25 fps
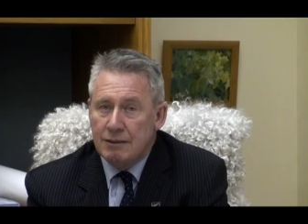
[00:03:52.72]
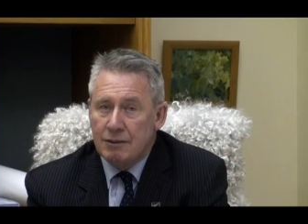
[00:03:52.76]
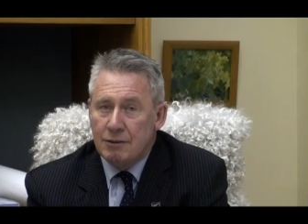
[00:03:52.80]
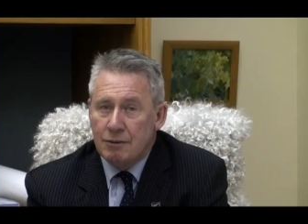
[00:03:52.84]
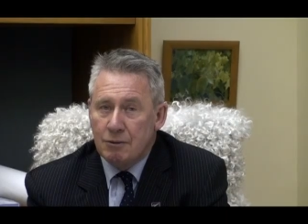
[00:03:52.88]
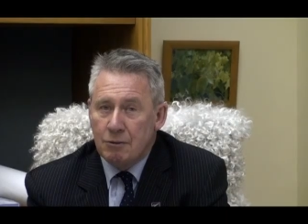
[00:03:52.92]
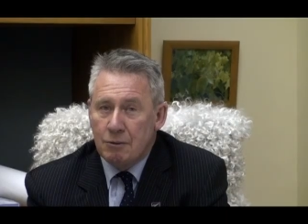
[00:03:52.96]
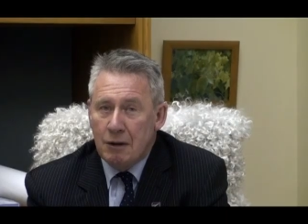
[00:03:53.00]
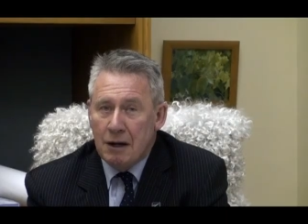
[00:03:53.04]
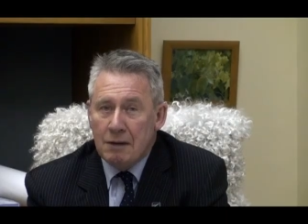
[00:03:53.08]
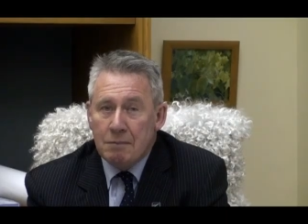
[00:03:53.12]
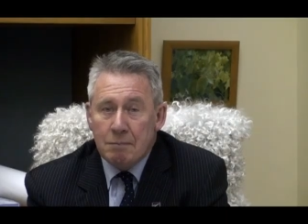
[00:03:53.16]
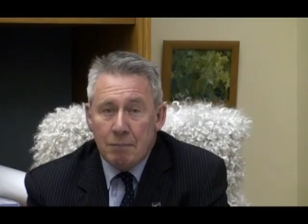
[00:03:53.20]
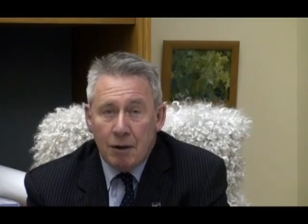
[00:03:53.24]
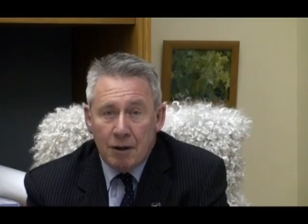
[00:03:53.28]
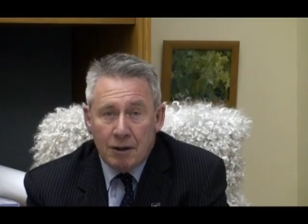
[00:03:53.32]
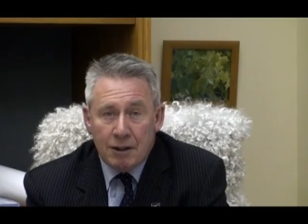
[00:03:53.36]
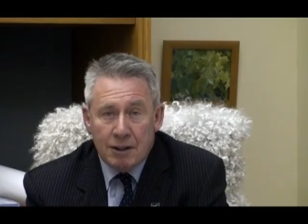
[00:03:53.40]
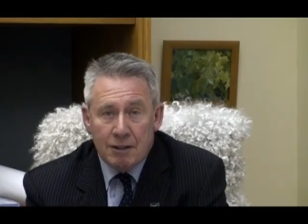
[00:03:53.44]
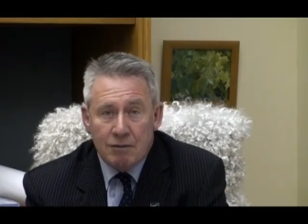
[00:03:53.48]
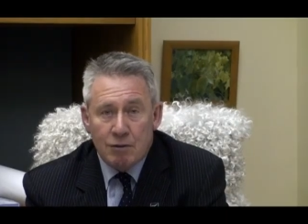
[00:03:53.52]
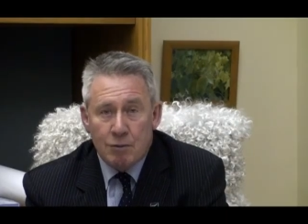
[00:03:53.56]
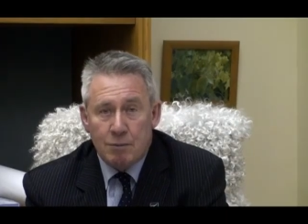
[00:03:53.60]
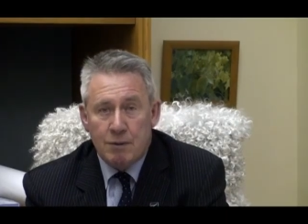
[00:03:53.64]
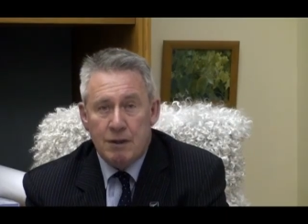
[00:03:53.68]
uh, one
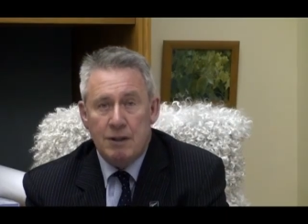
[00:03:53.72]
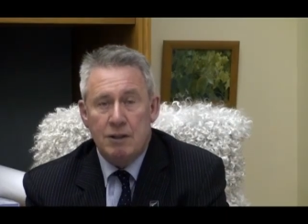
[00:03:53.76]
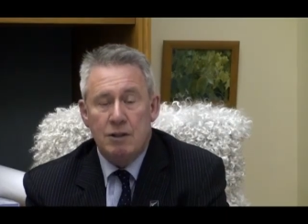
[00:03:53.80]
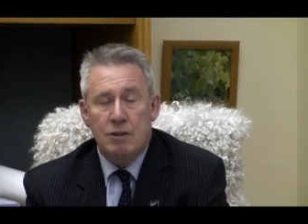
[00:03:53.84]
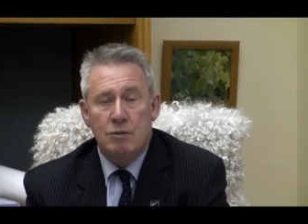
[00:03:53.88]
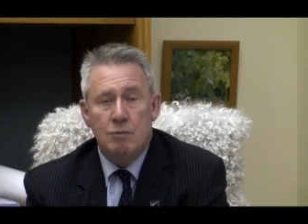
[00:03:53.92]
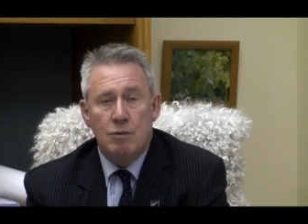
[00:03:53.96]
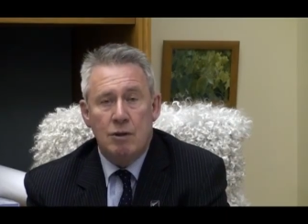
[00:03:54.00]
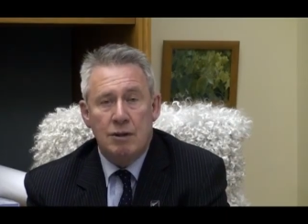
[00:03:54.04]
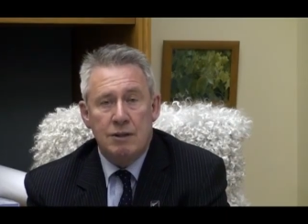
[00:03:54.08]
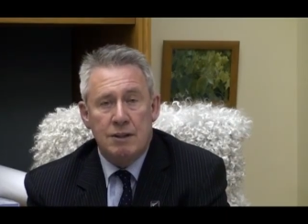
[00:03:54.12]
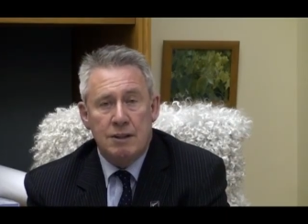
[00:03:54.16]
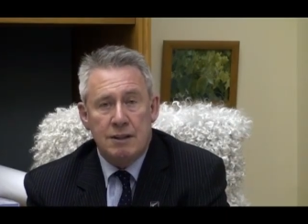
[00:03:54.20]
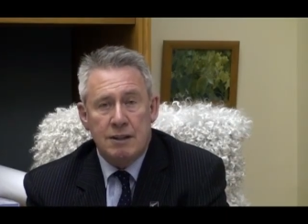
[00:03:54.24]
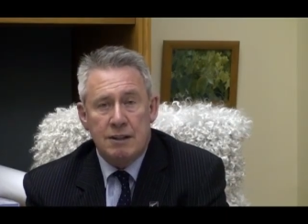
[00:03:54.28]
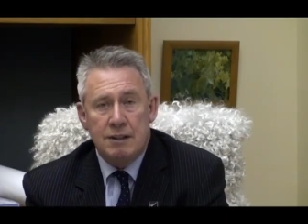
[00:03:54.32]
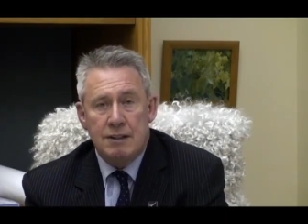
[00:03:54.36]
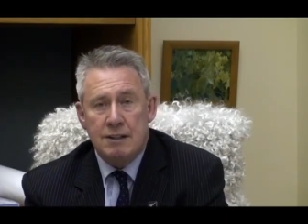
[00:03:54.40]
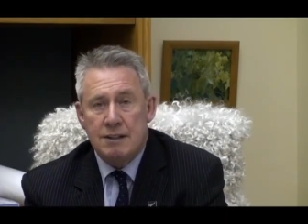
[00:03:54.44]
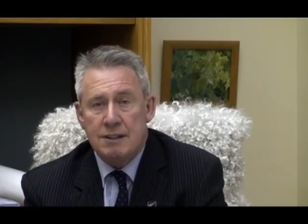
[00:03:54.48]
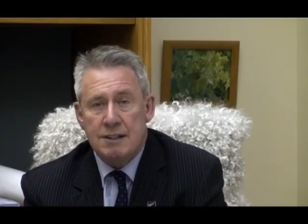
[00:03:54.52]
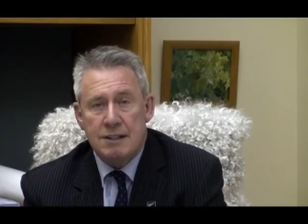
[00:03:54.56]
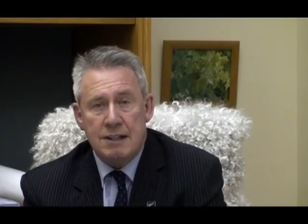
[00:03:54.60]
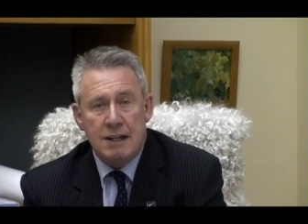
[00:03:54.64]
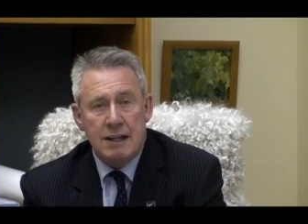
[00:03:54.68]
body of opinion wanted
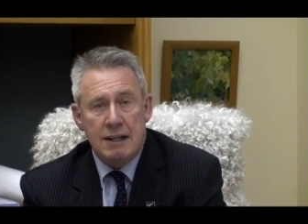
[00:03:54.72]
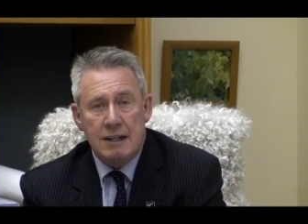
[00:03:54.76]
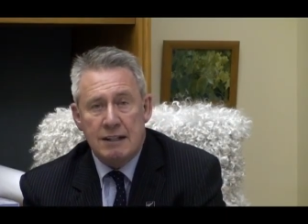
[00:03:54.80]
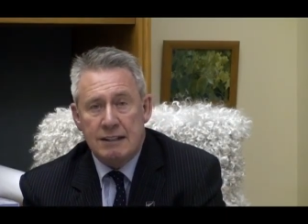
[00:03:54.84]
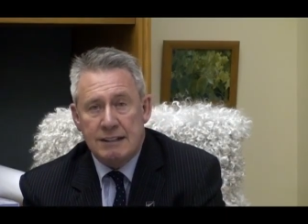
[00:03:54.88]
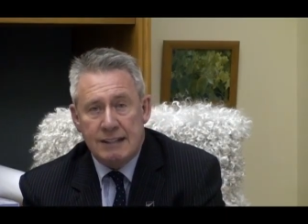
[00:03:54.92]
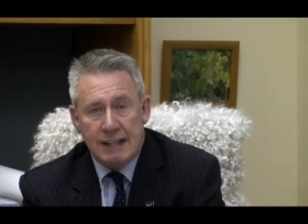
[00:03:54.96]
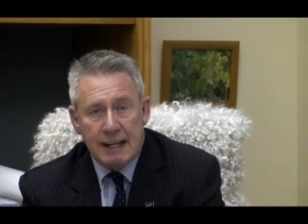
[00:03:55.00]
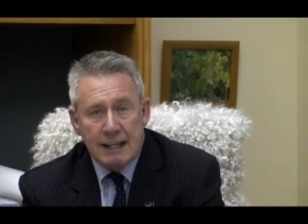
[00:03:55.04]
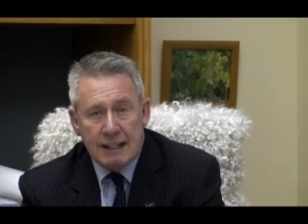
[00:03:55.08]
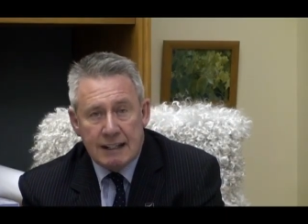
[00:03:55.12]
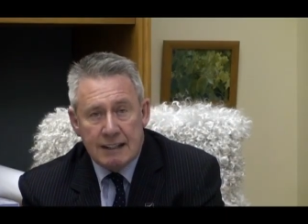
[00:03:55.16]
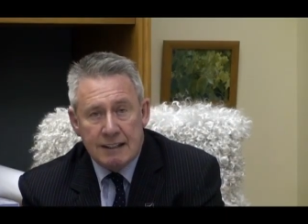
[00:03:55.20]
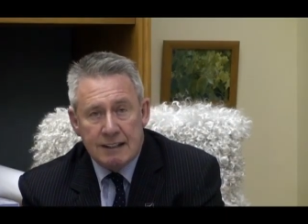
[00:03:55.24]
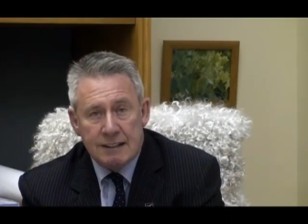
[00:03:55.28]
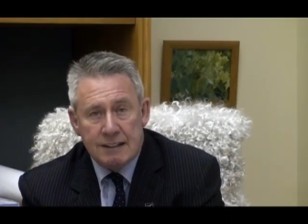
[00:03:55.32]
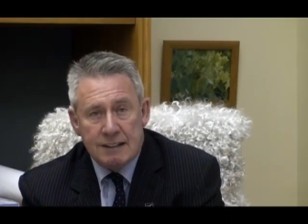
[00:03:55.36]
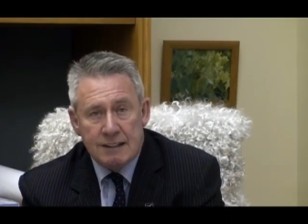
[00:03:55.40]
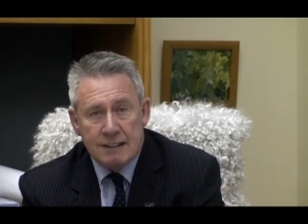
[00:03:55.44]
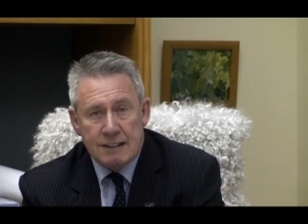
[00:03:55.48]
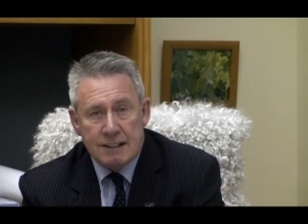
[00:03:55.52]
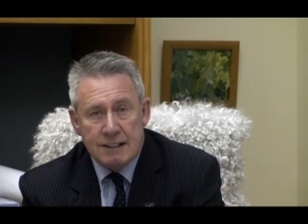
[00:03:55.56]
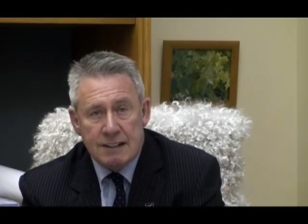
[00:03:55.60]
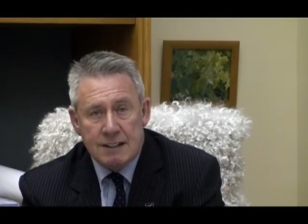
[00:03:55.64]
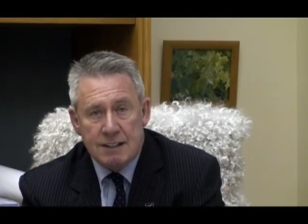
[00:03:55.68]
it to stay exactly
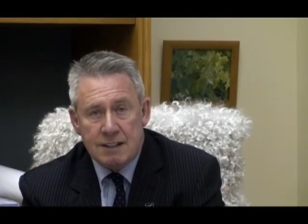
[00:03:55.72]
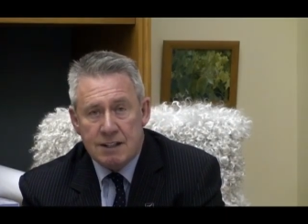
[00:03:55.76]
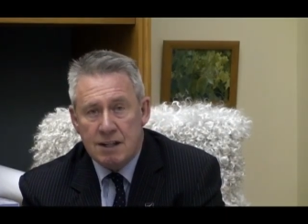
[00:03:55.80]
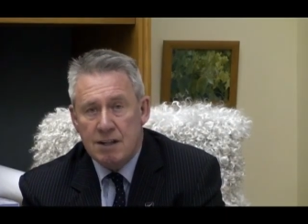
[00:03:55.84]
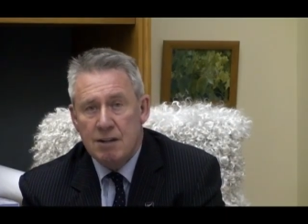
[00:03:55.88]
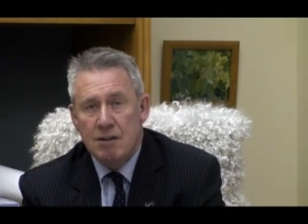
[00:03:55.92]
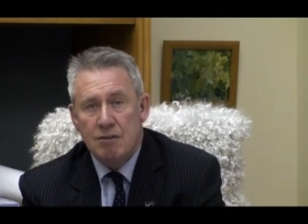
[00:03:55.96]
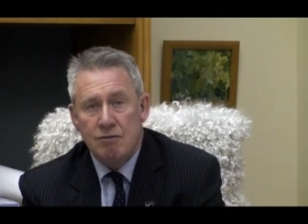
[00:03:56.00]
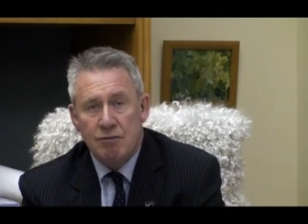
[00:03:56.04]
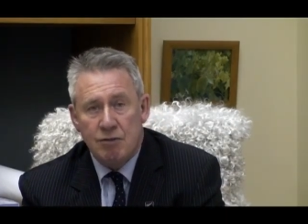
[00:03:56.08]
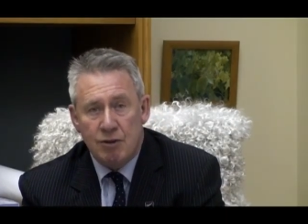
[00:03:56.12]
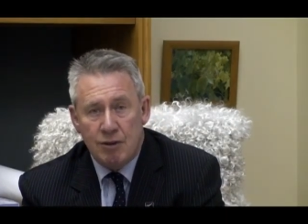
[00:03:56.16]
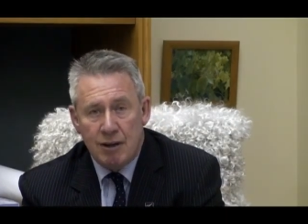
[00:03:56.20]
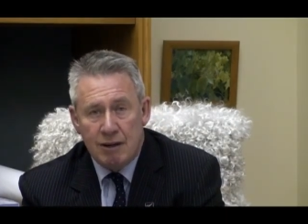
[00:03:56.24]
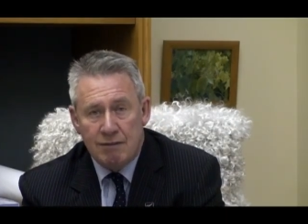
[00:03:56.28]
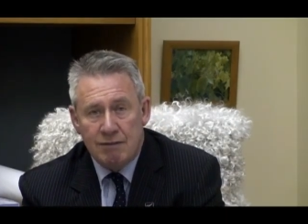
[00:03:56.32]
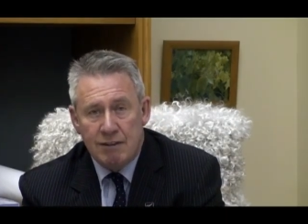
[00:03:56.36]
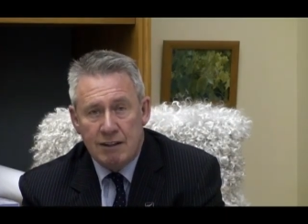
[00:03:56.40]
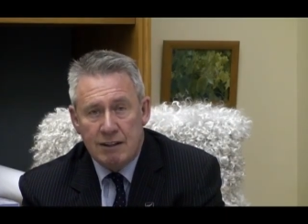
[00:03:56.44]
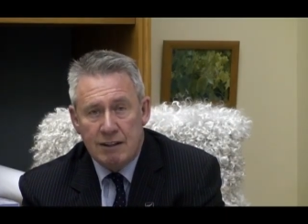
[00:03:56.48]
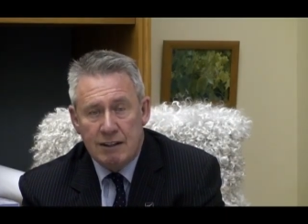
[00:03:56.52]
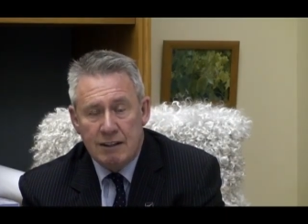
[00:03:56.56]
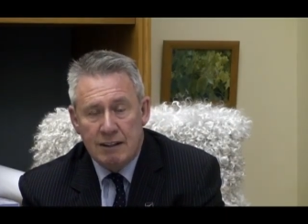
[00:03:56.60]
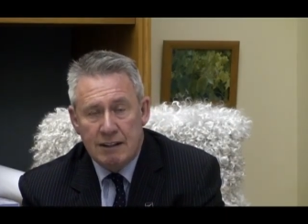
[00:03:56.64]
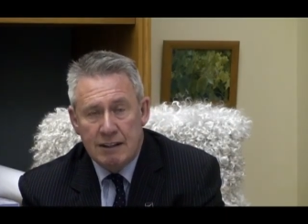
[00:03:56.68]
as it is
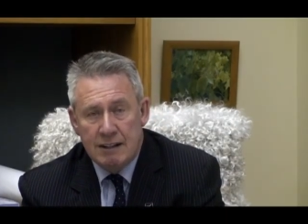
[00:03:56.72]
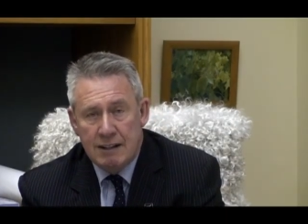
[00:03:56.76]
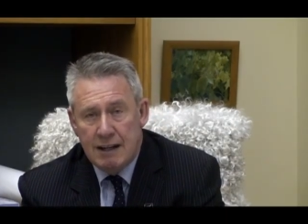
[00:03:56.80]
forever.